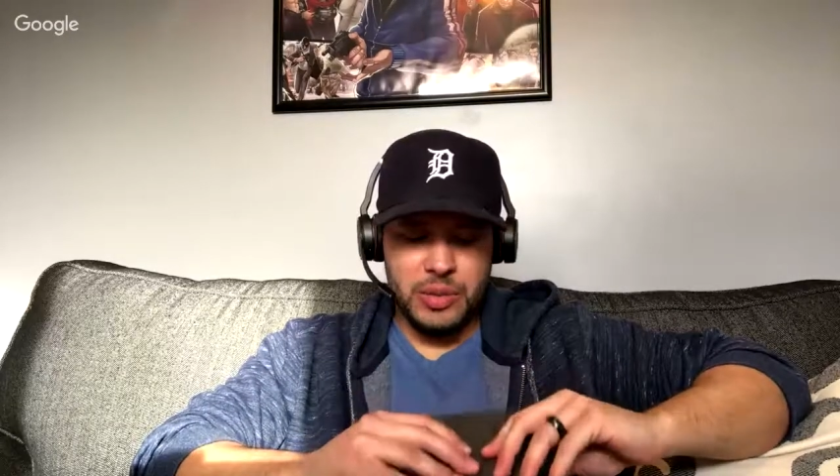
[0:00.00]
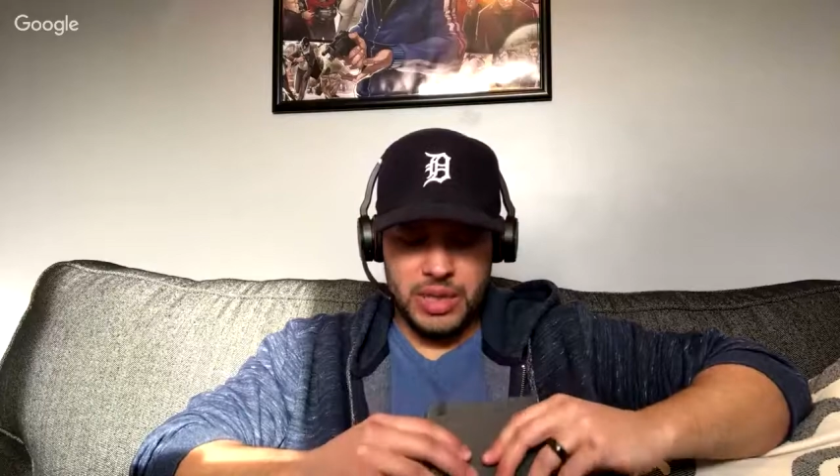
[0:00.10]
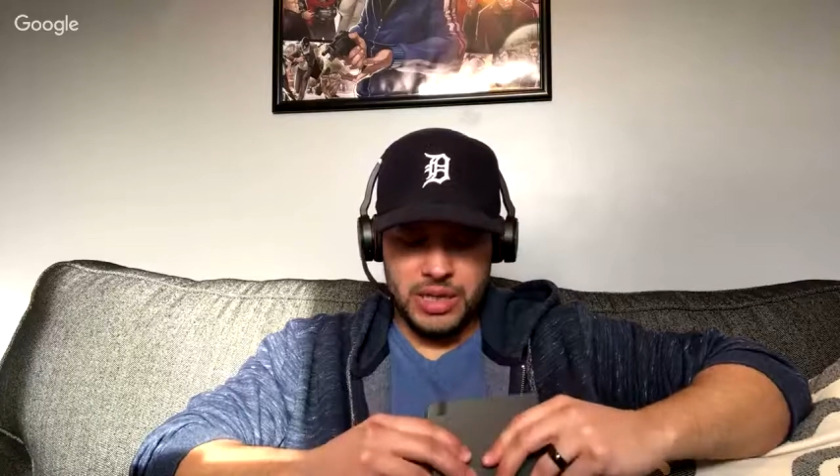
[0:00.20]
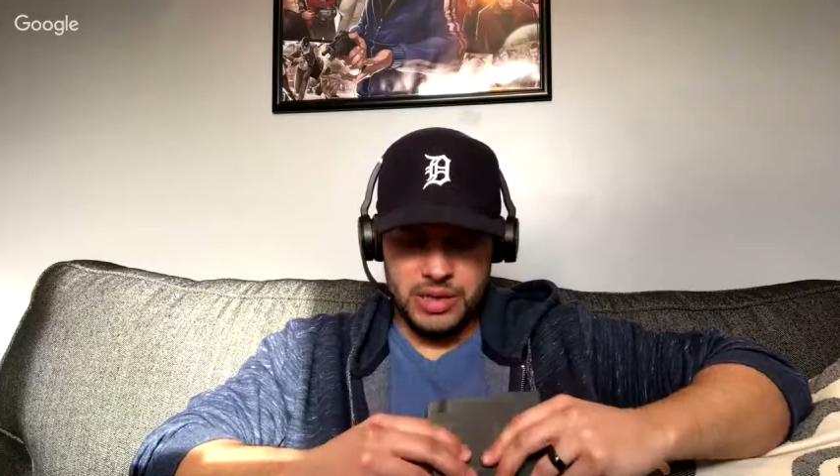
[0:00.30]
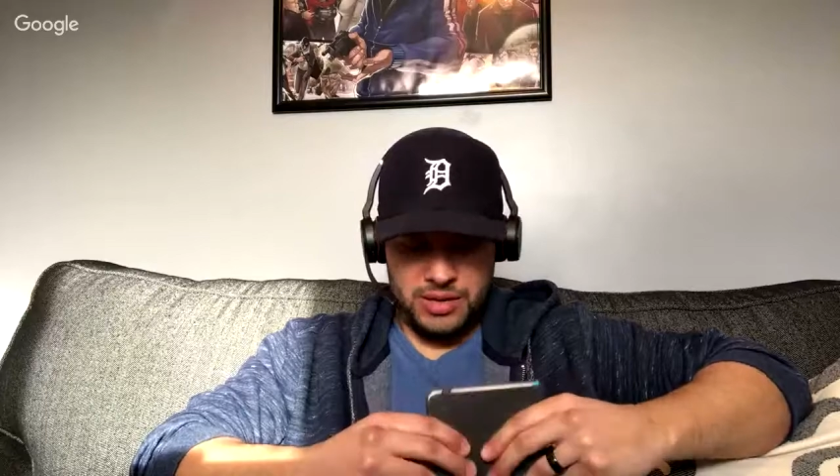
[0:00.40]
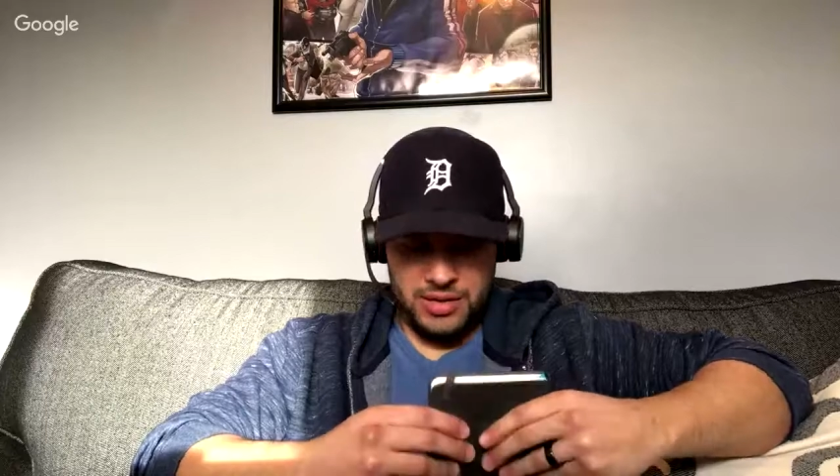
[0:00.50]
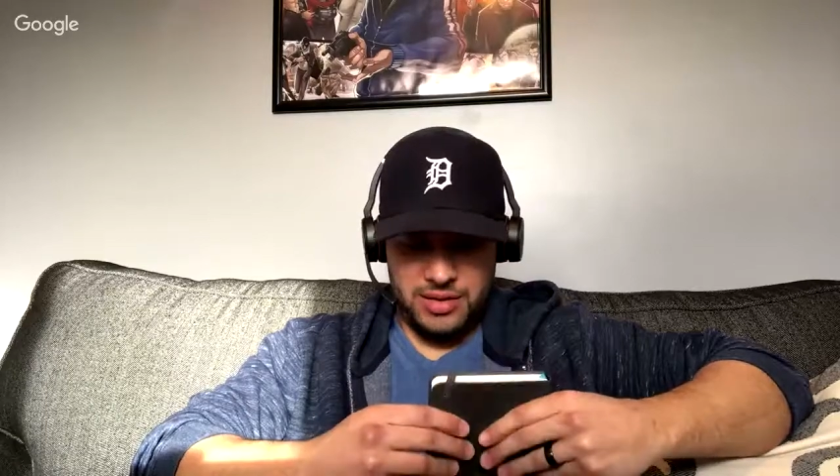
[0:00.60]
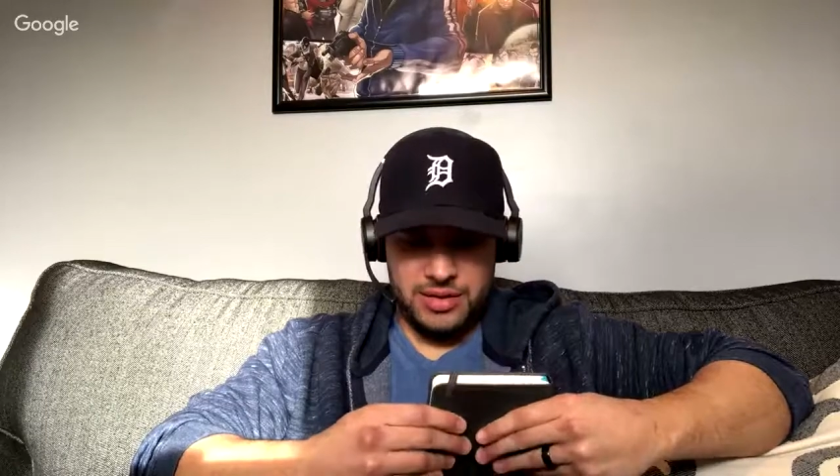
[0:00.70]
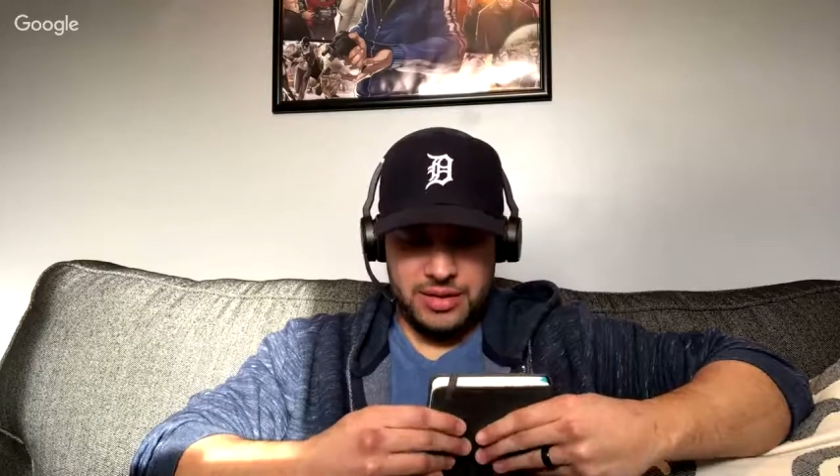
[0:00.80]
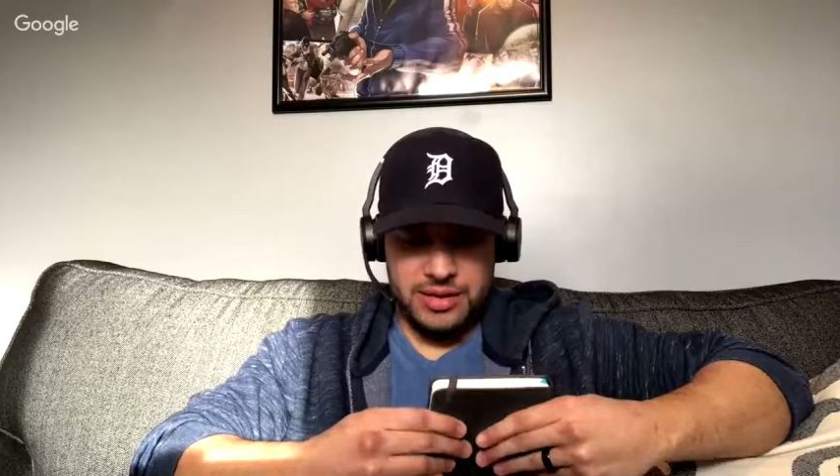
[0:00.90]
thick.
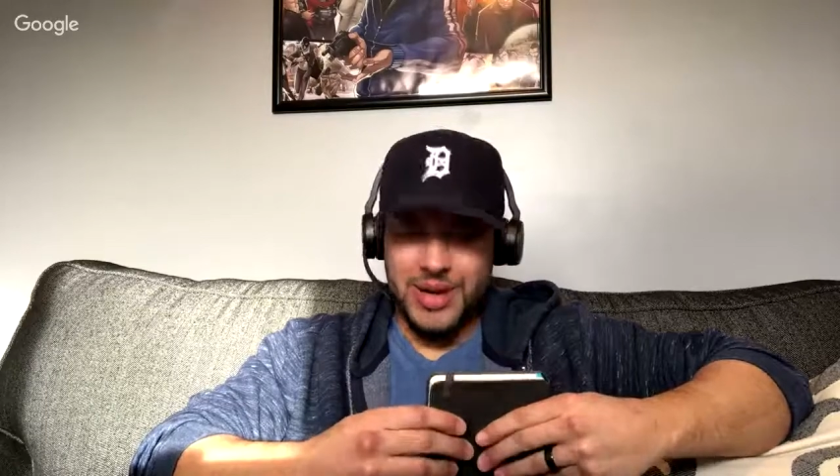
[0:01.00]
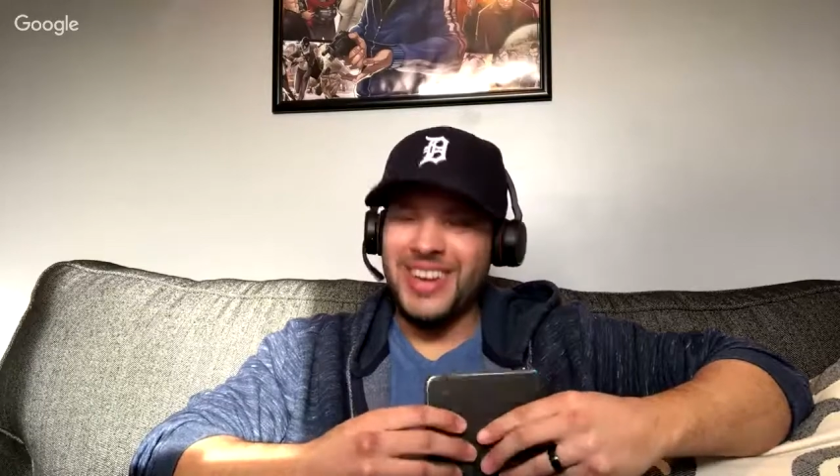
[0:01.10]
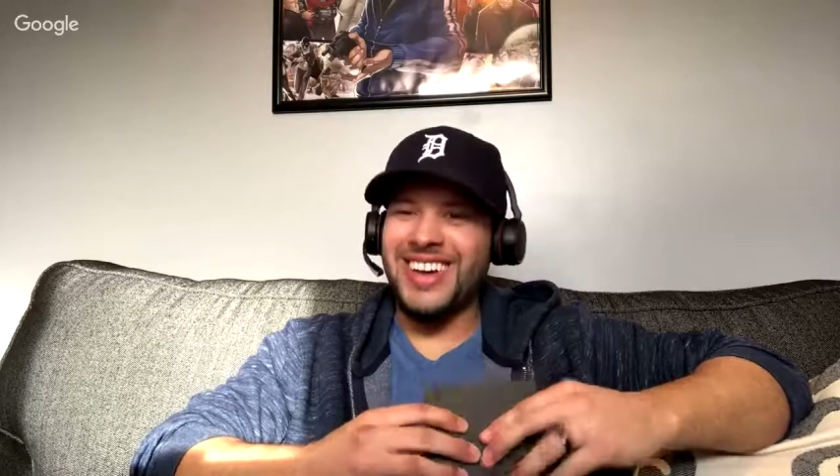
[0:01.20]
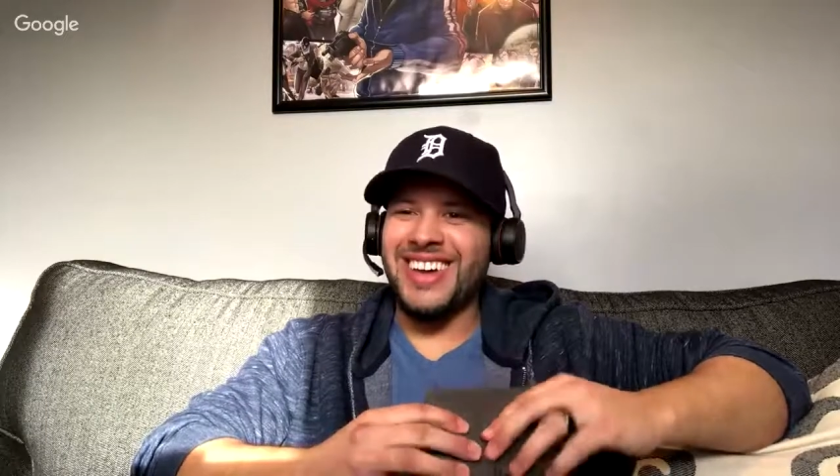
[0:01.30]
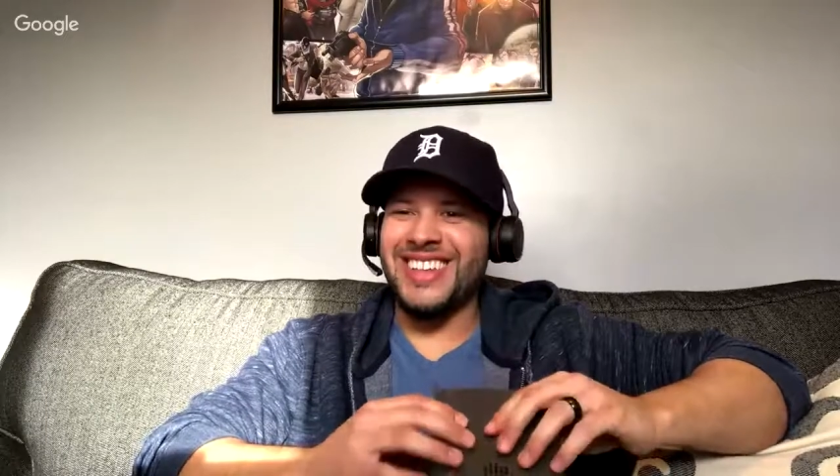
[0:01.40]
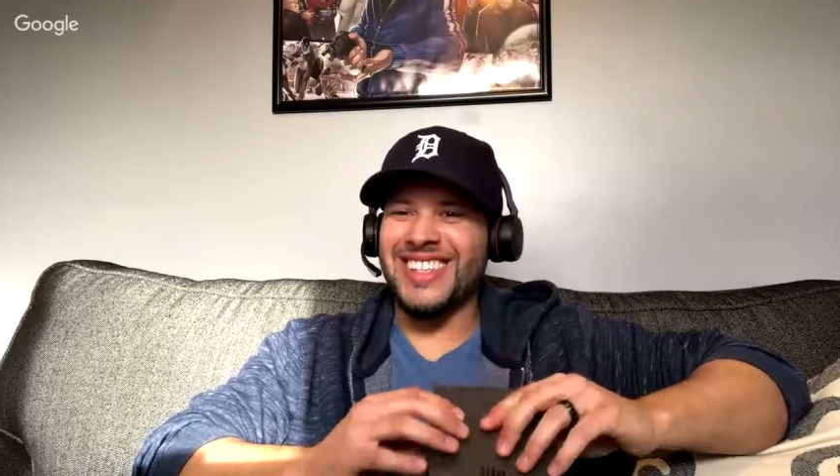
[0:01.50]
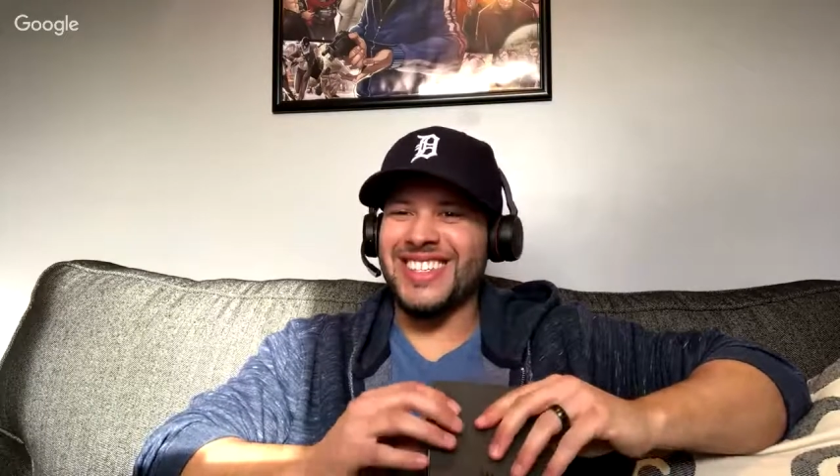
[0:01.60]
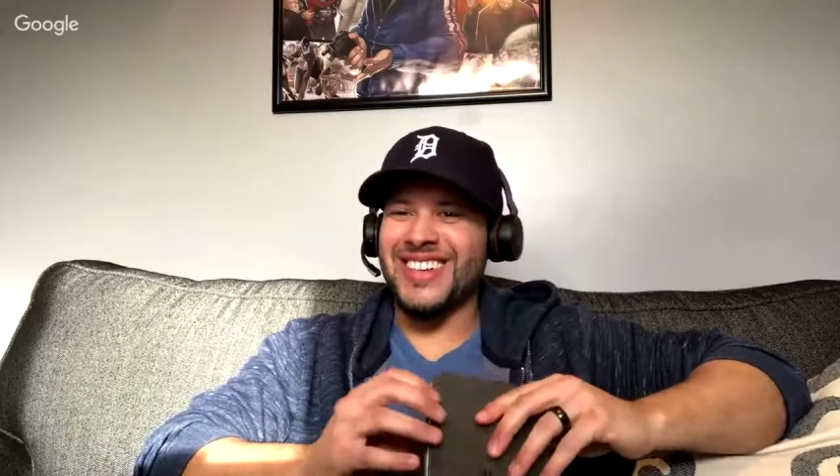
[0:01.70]
So so